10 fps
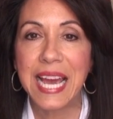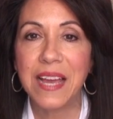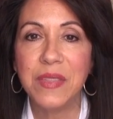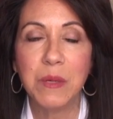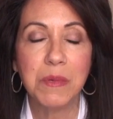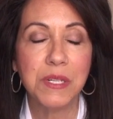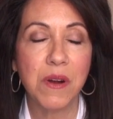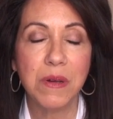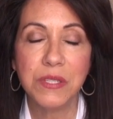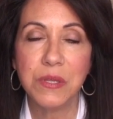and there were
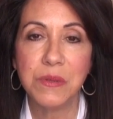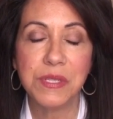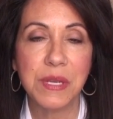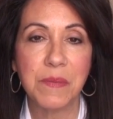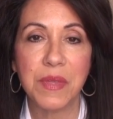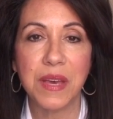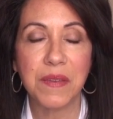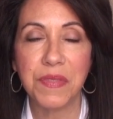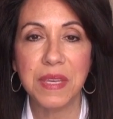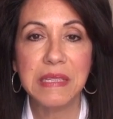also some
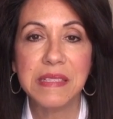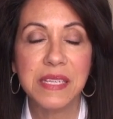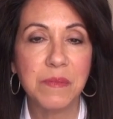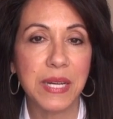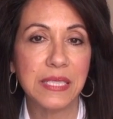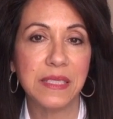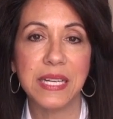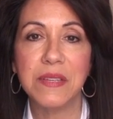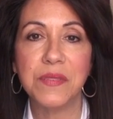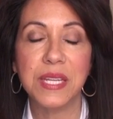things in my
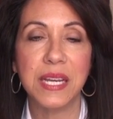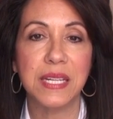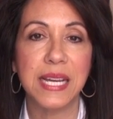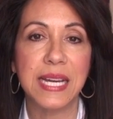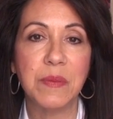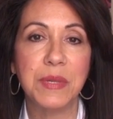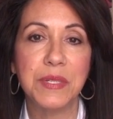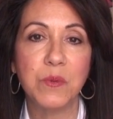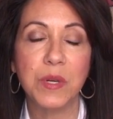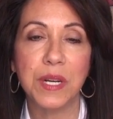life that had
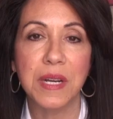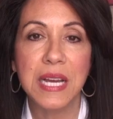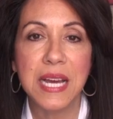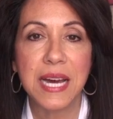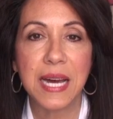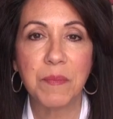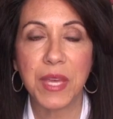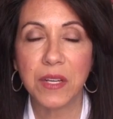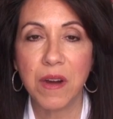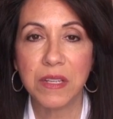happened where
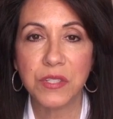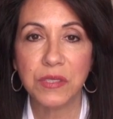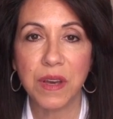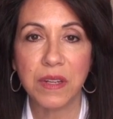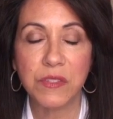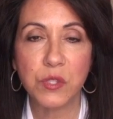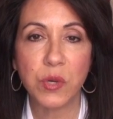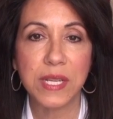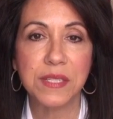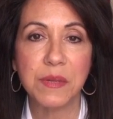that caused a lot of
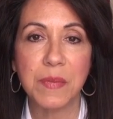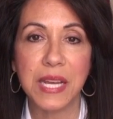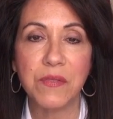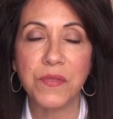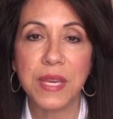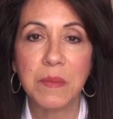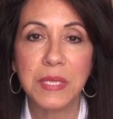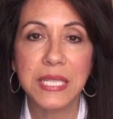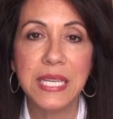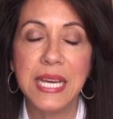stress in my
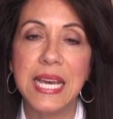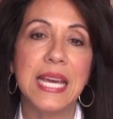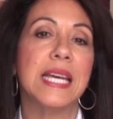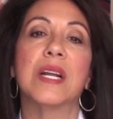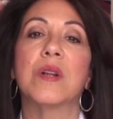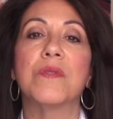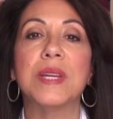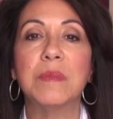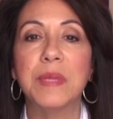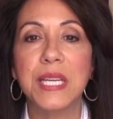family, and our
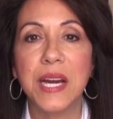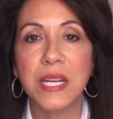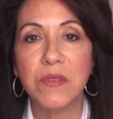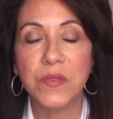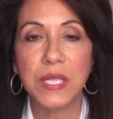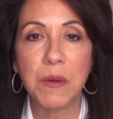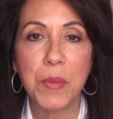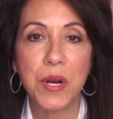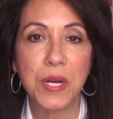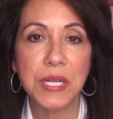family kind of fell
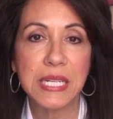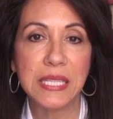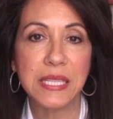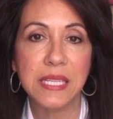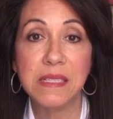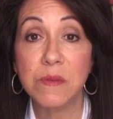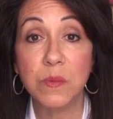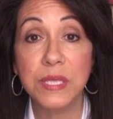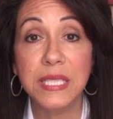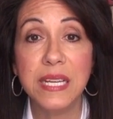apart, and this
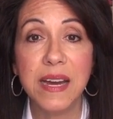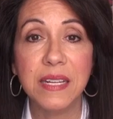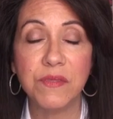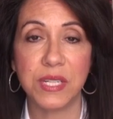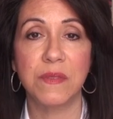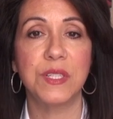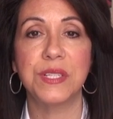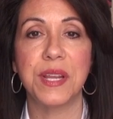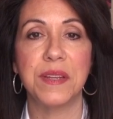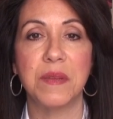really kind of
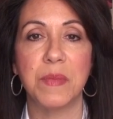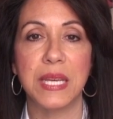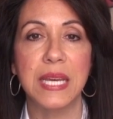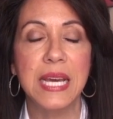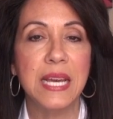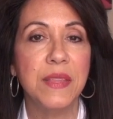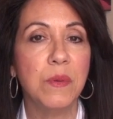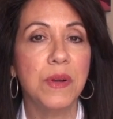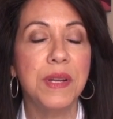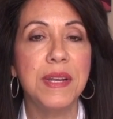devastated me. There
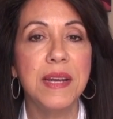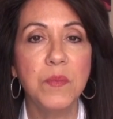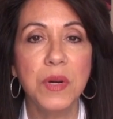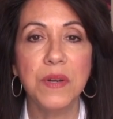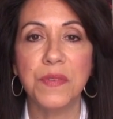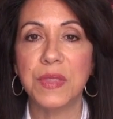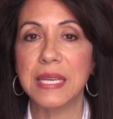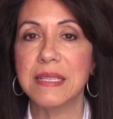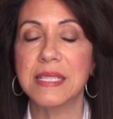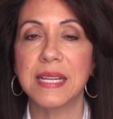were a number of
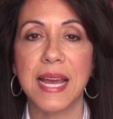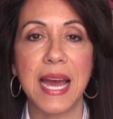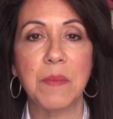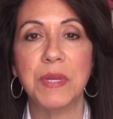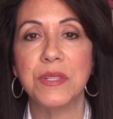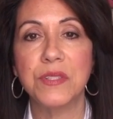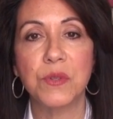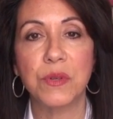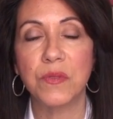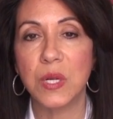things that happened
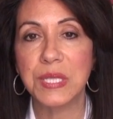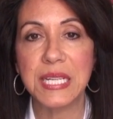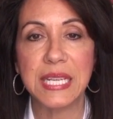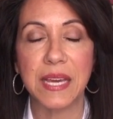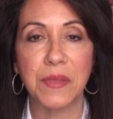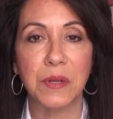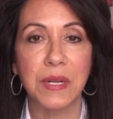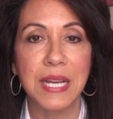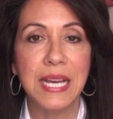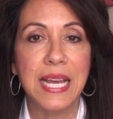sort of all together,
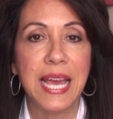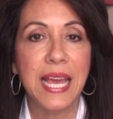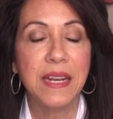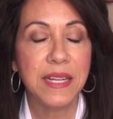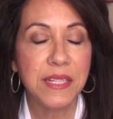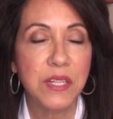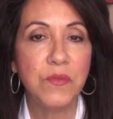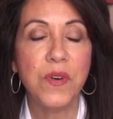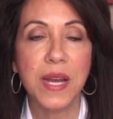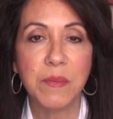and I did
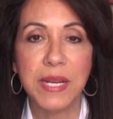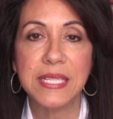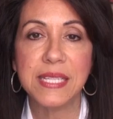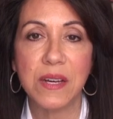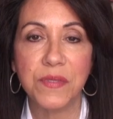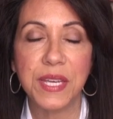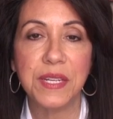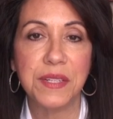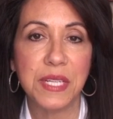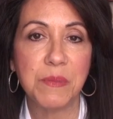find myself in
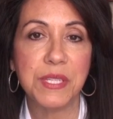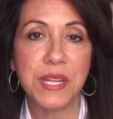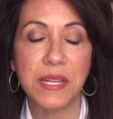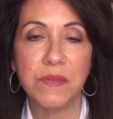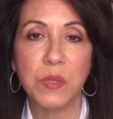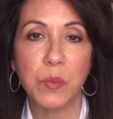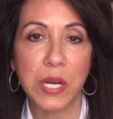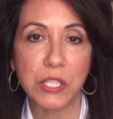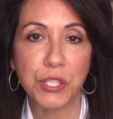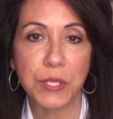a deep state of
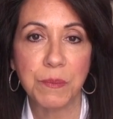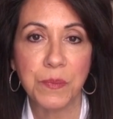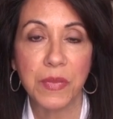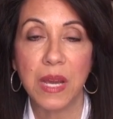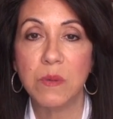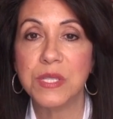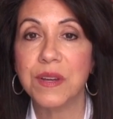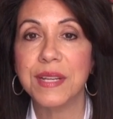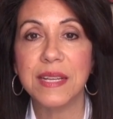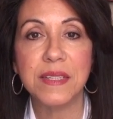depression. I was
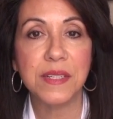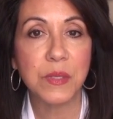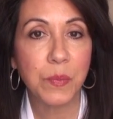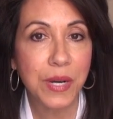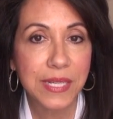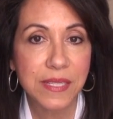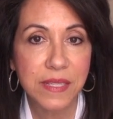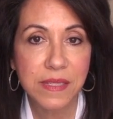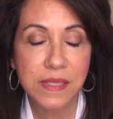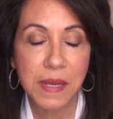on
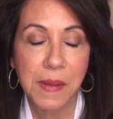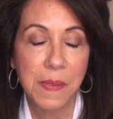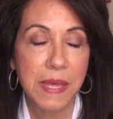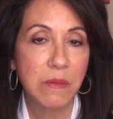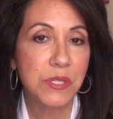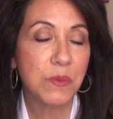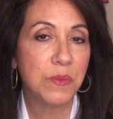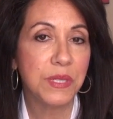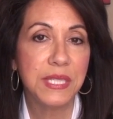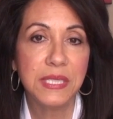antidepressants. It was
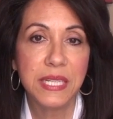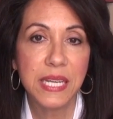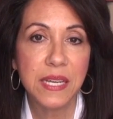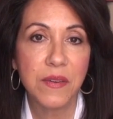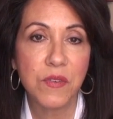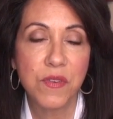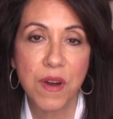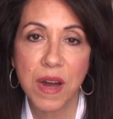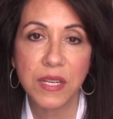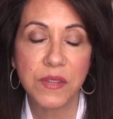really
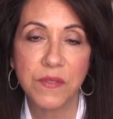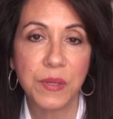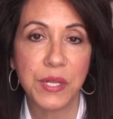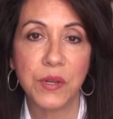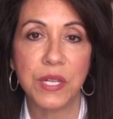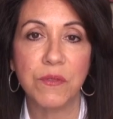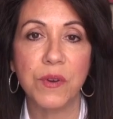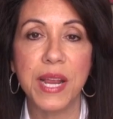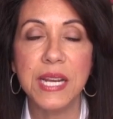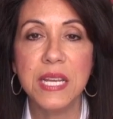not very good. And
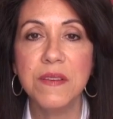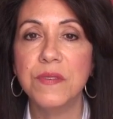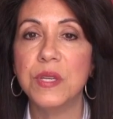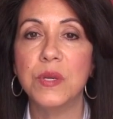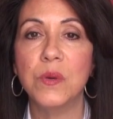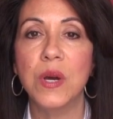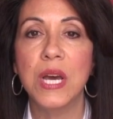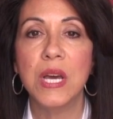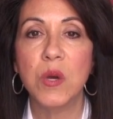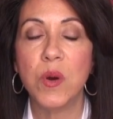for any of you
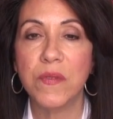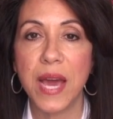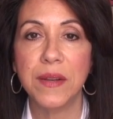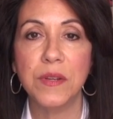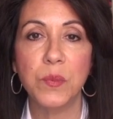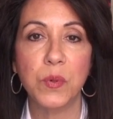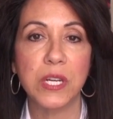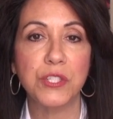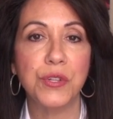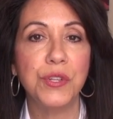who have had a
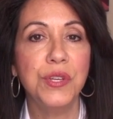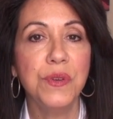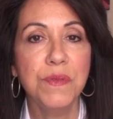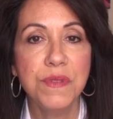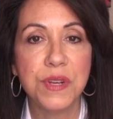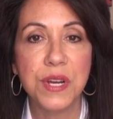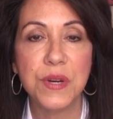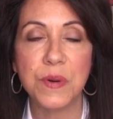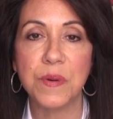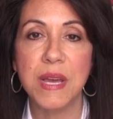depression, you
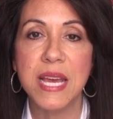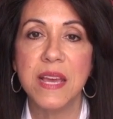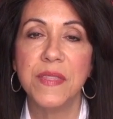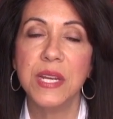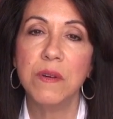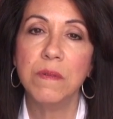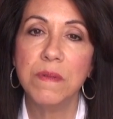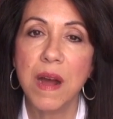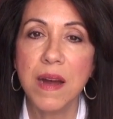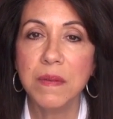know that it
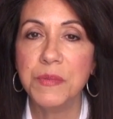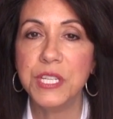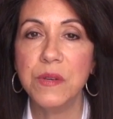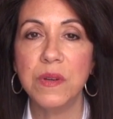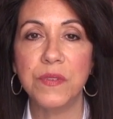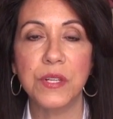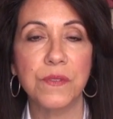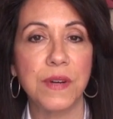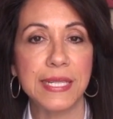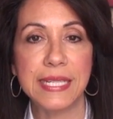robs you of your
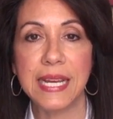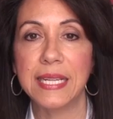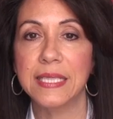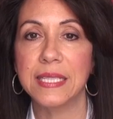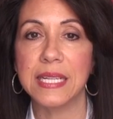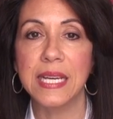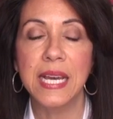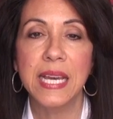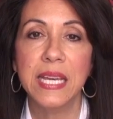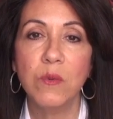vitality.
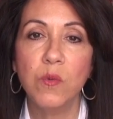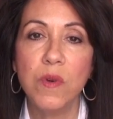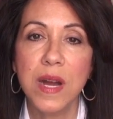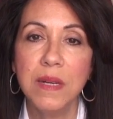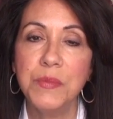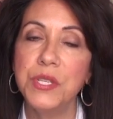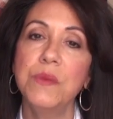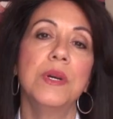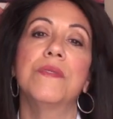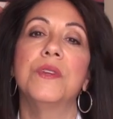It robs
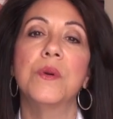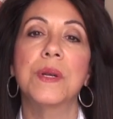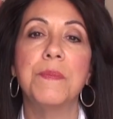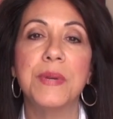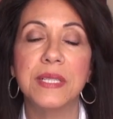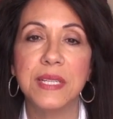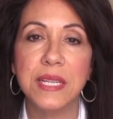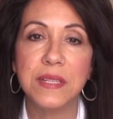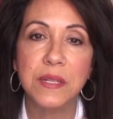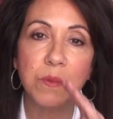you of your
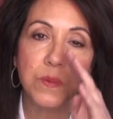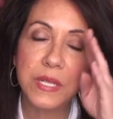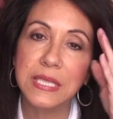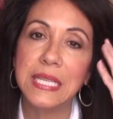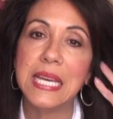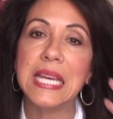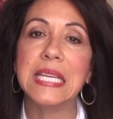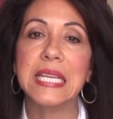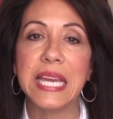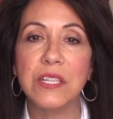ability to really
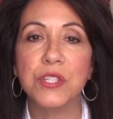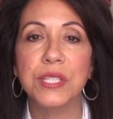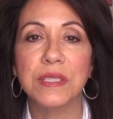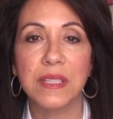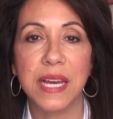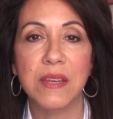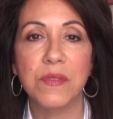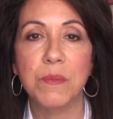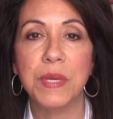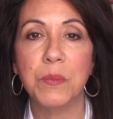engage in life
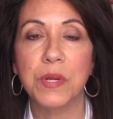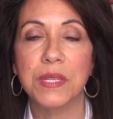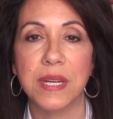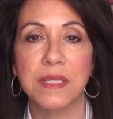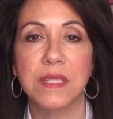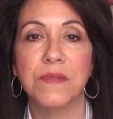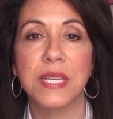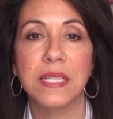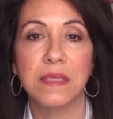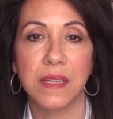and be productive
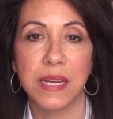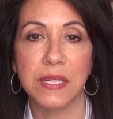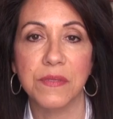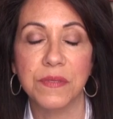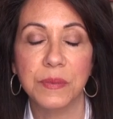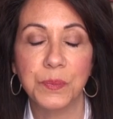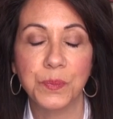in life.